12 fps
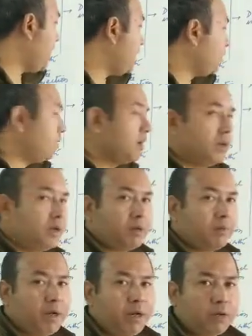then
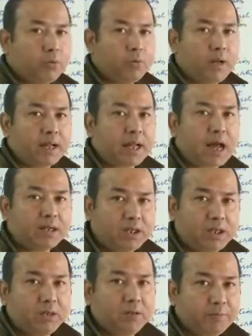it may lead to
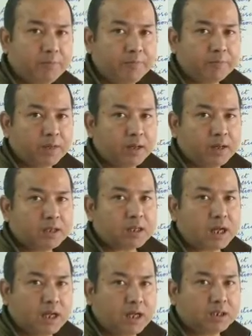lethargy,
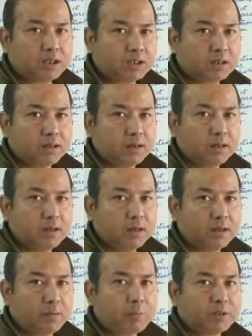sluggish.
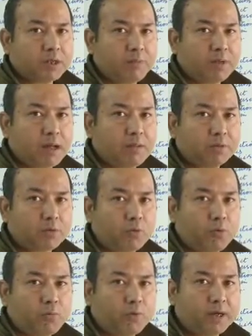The person becomes
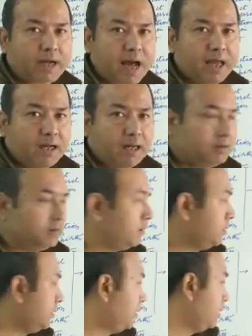often
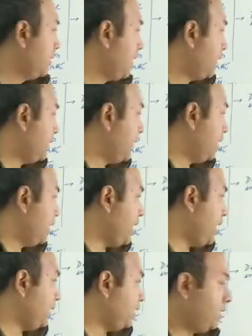tired, and then
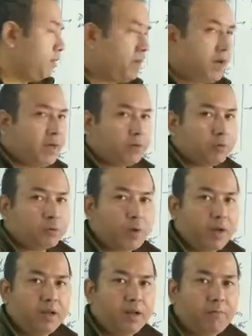again it may lead to
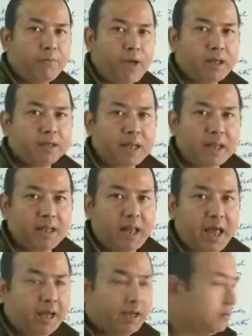swelling of face and
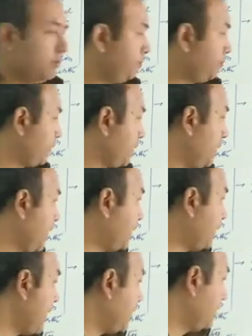leg,
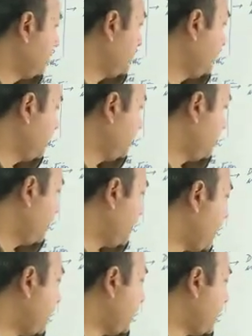like that.
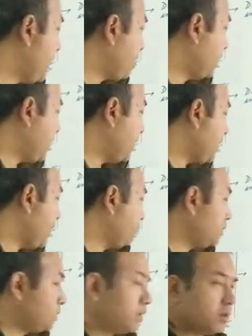Then again after that
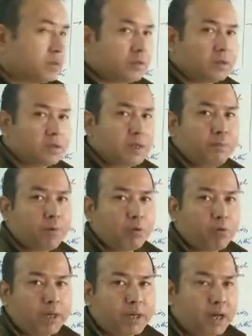comes
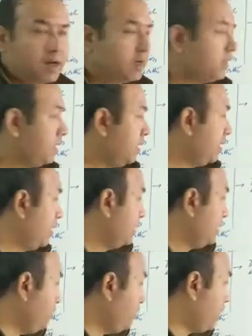simple goiter.
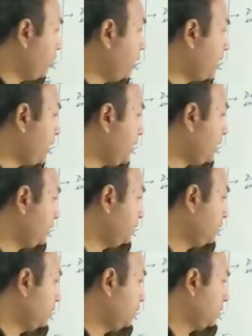Simple
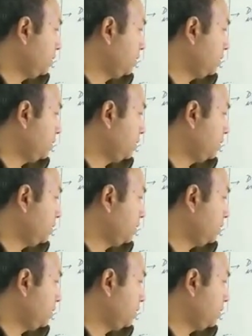goiter